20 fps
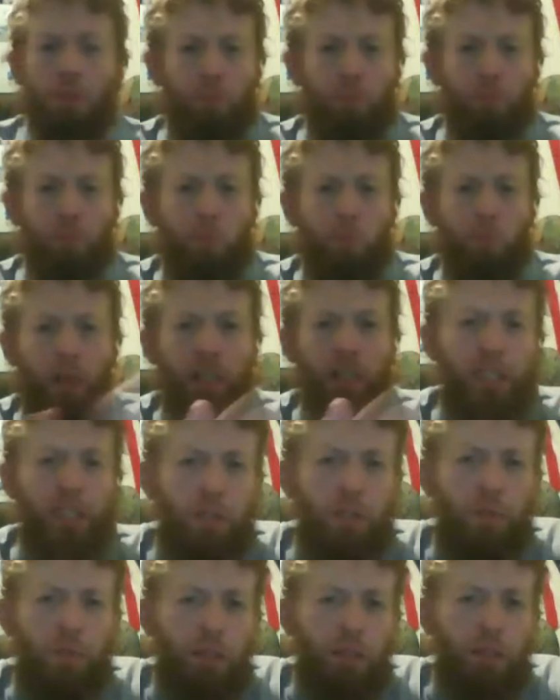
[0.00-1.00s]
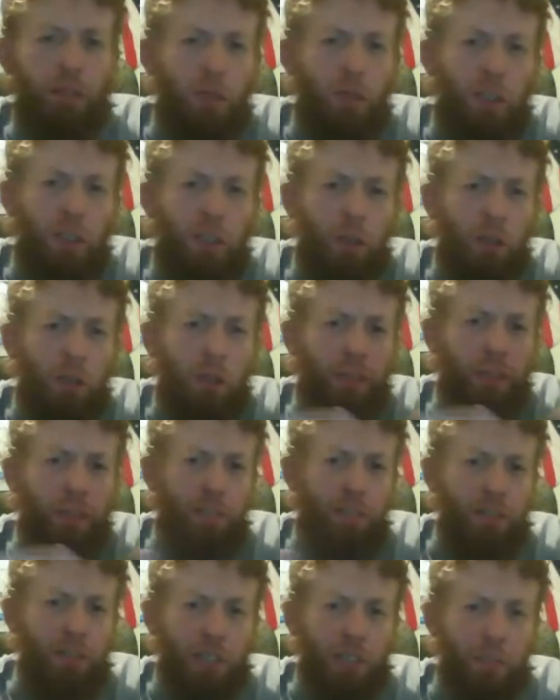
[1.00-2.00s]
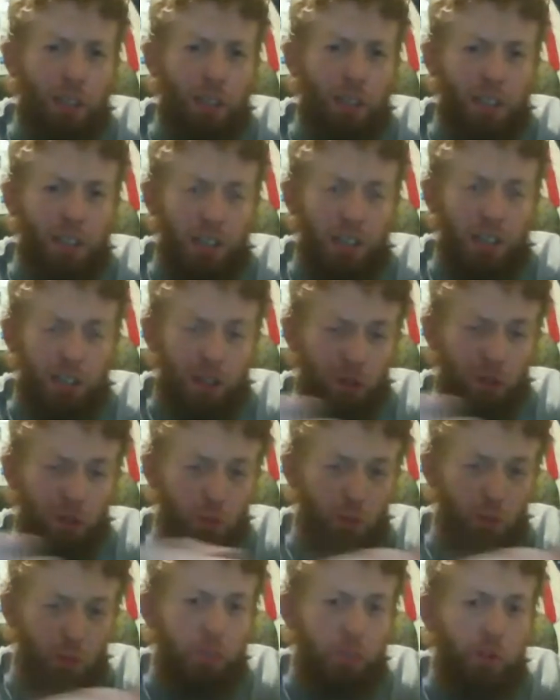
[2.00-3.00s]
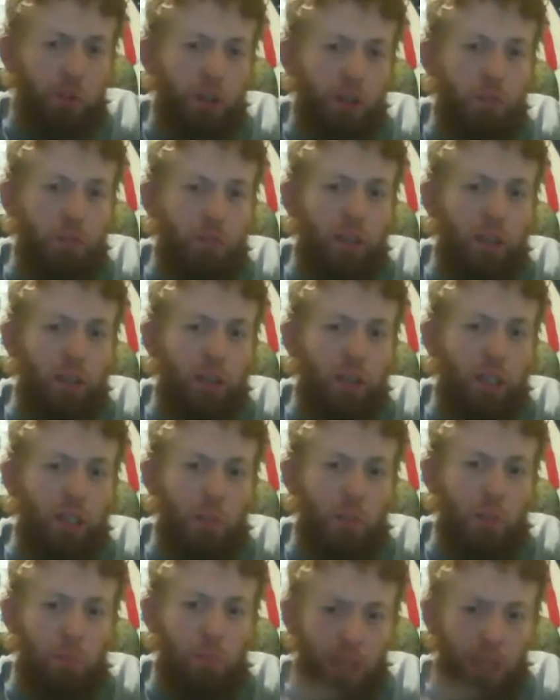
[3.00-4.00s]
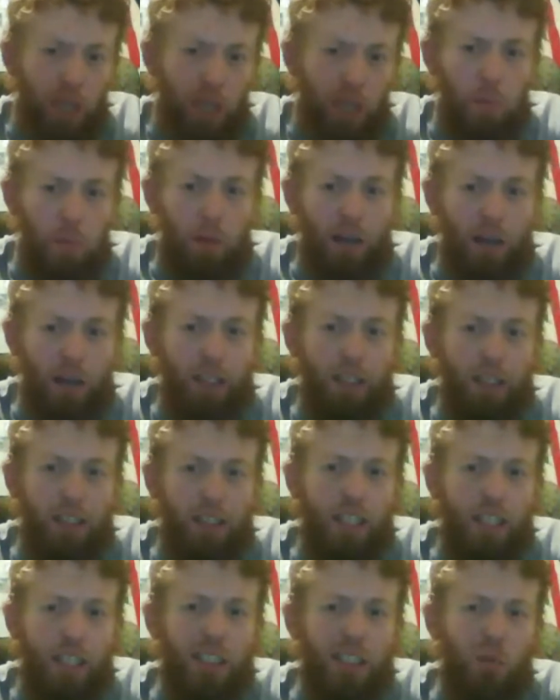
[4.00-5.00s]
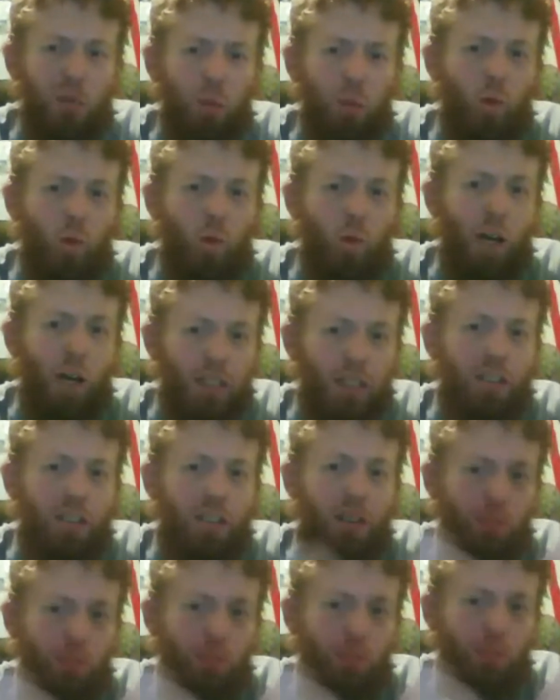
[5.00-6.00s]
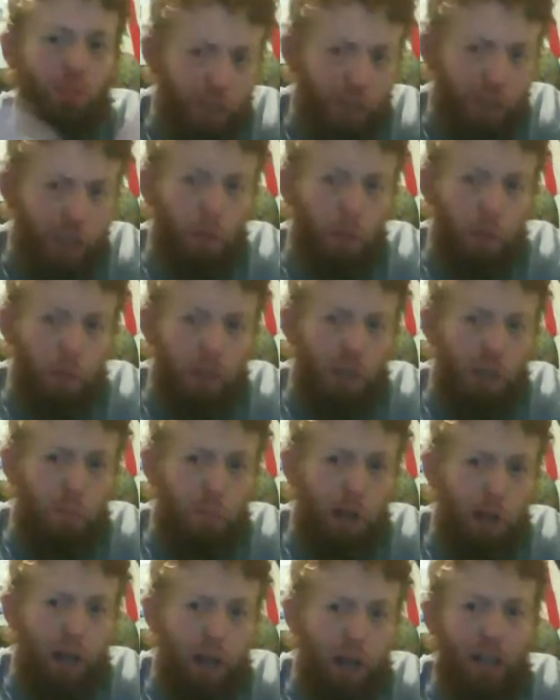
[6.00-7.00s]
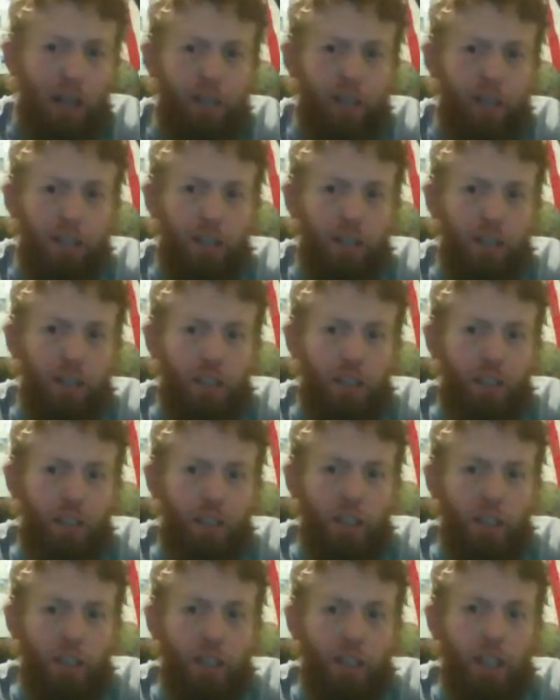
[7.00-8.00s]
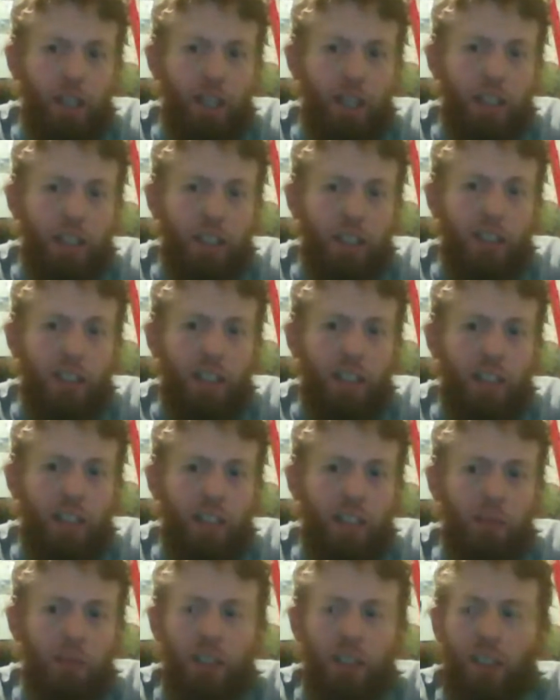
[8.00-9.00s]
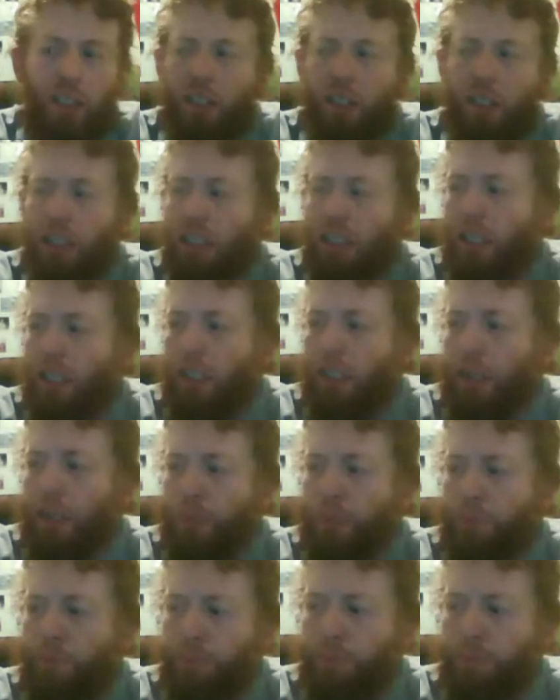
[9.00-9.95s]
when uh, we do these kind of examinations, we, we, we, kind of pick it apart, and it takes a while to pick a beer apart like this. I mean, it's um,